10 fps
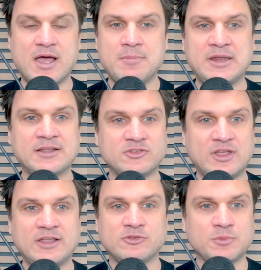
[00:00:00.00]
I mean,
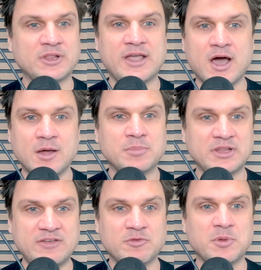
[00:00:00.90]
it's really
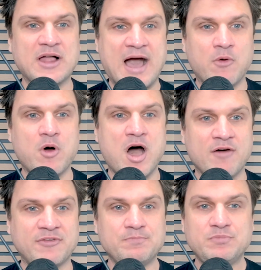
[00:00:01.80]
unbelievable how
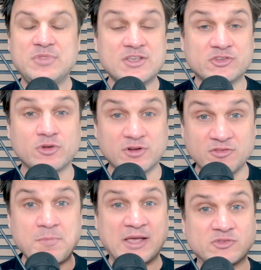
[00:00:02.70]
often this sort of
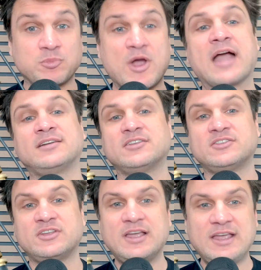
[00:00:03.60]
best practice
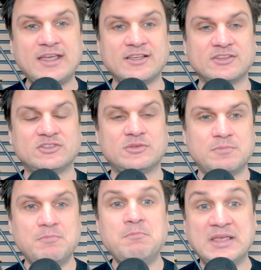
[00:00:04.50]
is
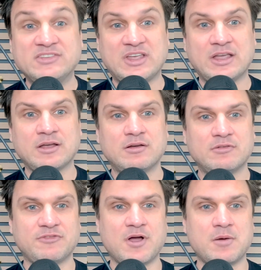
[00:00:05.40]
missing
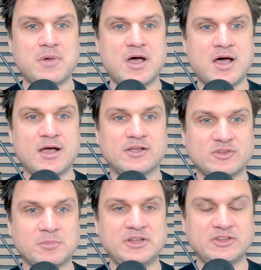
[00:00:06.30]
from
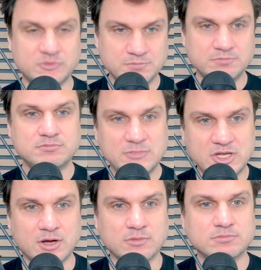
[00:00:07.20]
somebody's,
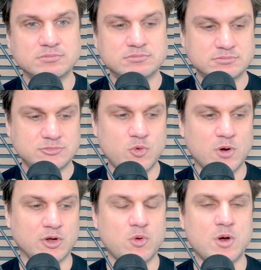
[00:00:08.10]
quote
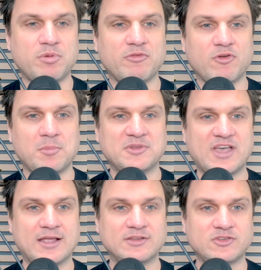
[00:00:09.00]
unquote performance
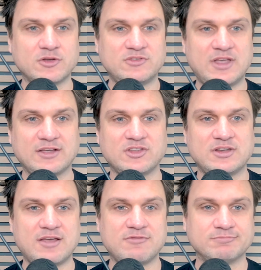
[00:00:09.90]
ad. So take us in,
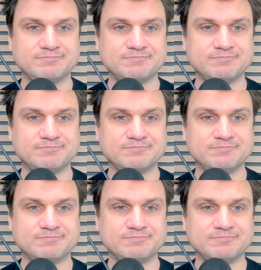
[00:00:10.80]
Dave.